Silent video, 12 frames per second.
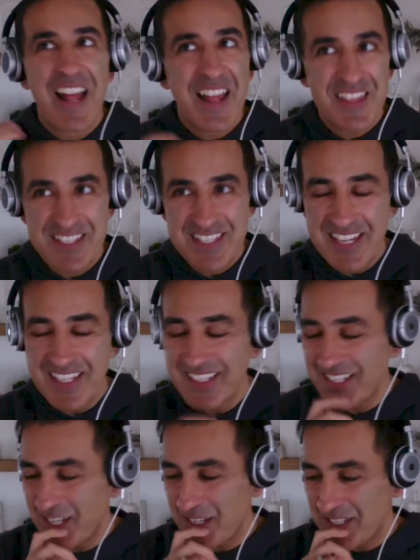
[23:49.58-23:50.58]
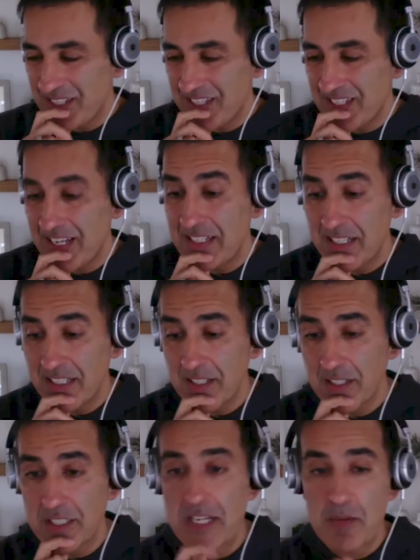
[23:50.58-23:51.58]
The second is this idea
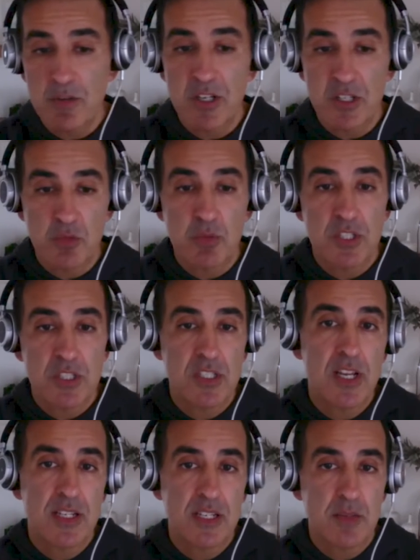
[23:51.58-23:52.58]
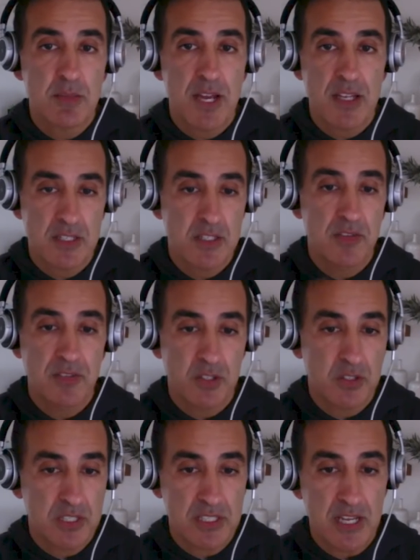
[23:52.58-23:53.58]
called Demurrage, which is an idea by Silvio
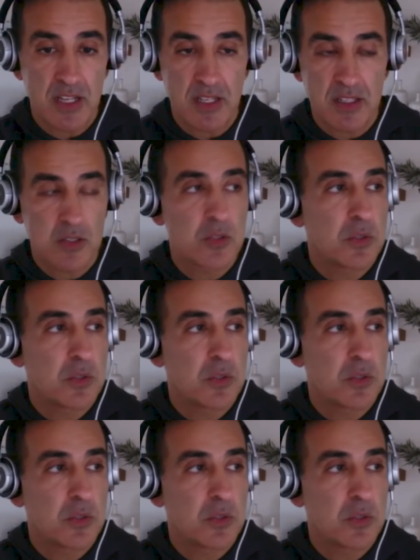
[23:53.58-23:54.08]
Gessel,